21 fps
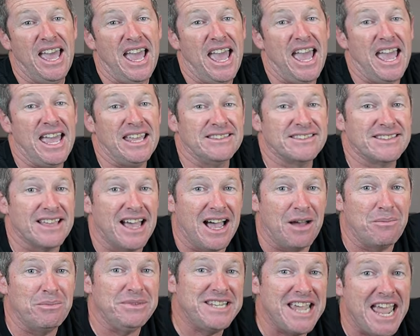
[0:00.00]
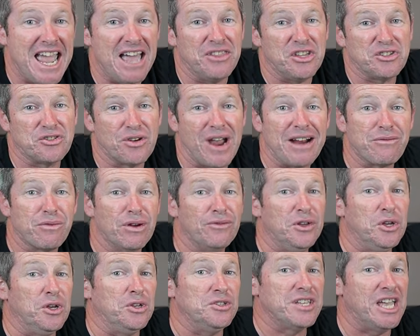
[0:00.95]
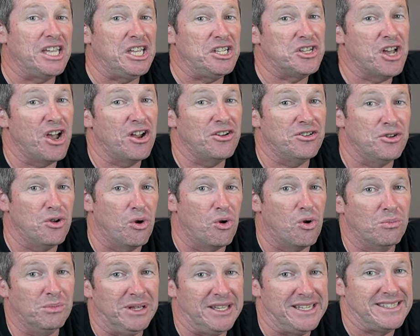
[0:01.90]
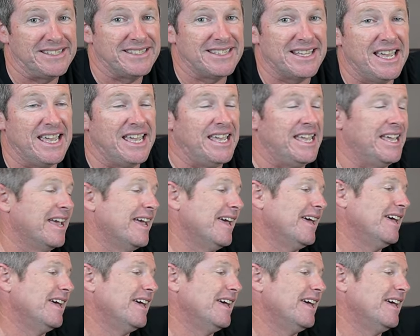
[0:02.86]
and some down the track reviews that you don't normally see.